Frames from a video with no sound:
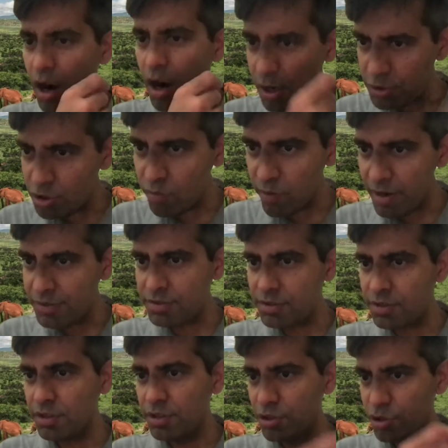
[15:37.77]
Otherwise,
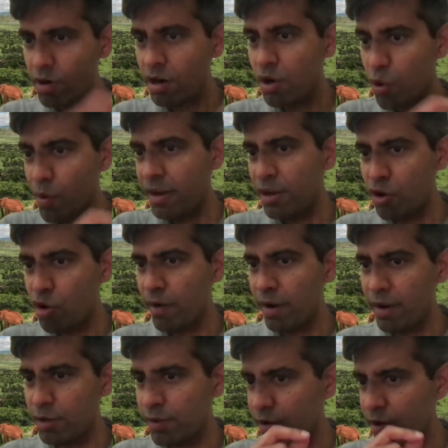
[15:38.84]
you are going
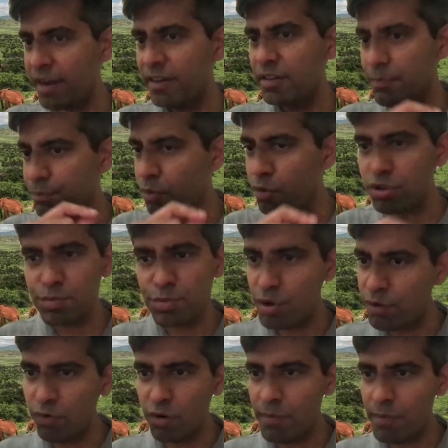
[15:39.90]
nowhere. You will write the most
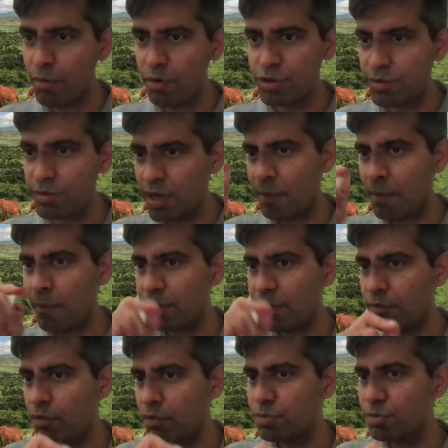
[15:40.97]
beautiful memos. You will come up with
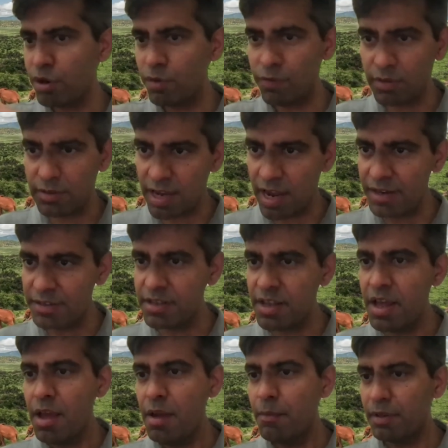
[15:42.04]
the most beautiful slides,
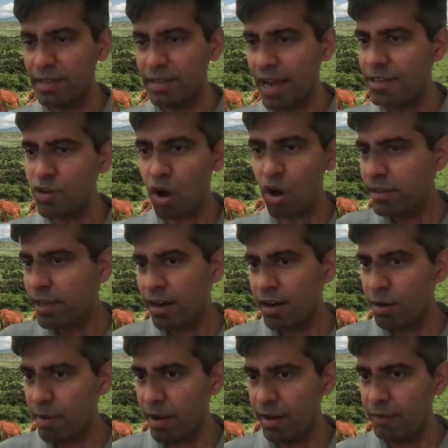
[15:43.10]
but that's all that will
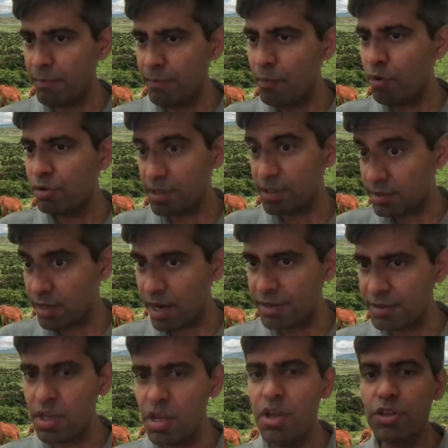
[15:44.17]
remain, memos and
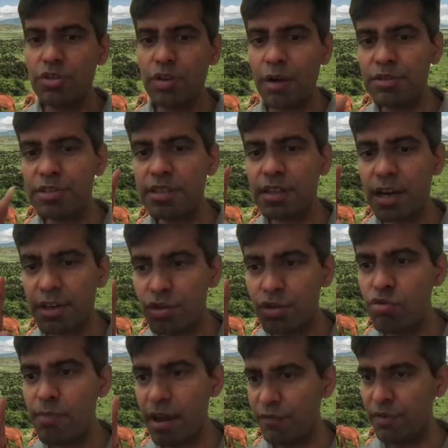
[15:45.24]
slides. So I would say there are
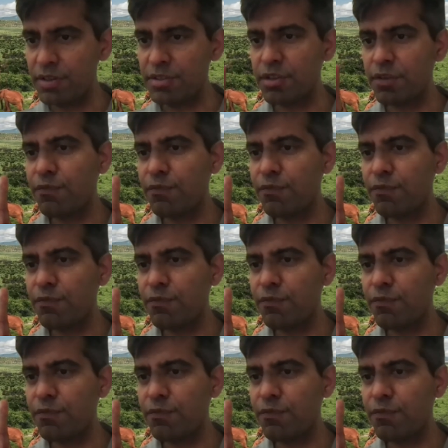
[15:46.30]
two benefits.